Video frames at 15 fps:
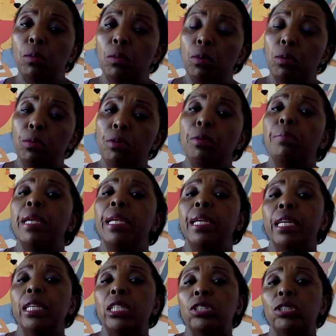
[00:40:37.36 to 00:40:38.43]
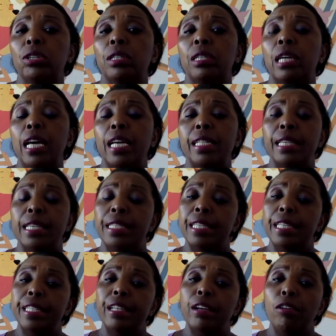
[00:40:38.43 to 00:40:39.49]
rumination is the
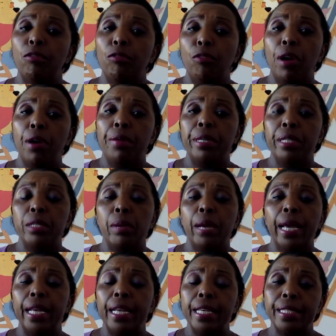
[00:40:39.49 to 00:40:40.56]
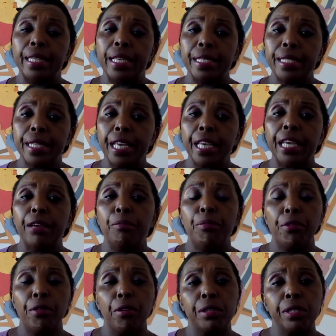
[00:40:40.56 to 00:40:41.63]
sister of worry. So again, it's this thinking
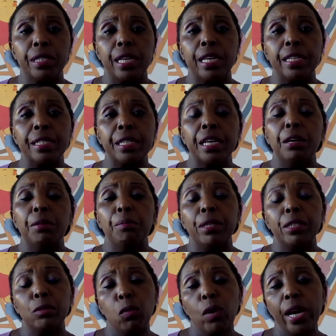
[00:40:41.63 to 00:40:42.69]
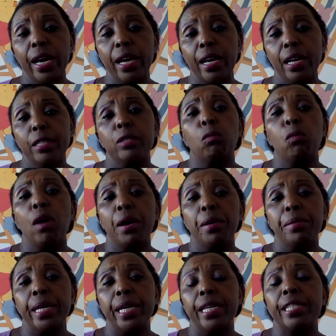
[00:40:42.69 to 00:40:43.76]
process, but whereas
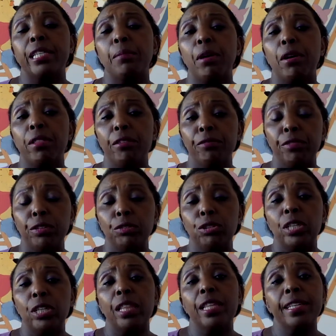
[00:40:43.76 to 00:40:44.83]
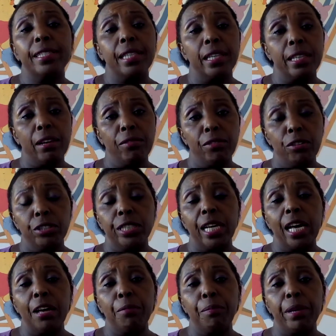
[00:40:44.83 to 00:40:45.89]
worry is about the future, things that have not
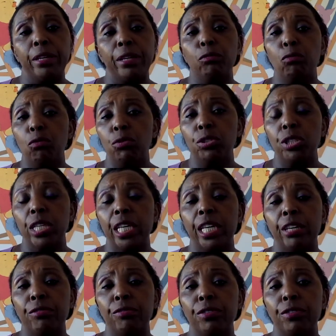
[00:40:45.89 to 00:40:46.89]
happened, what if,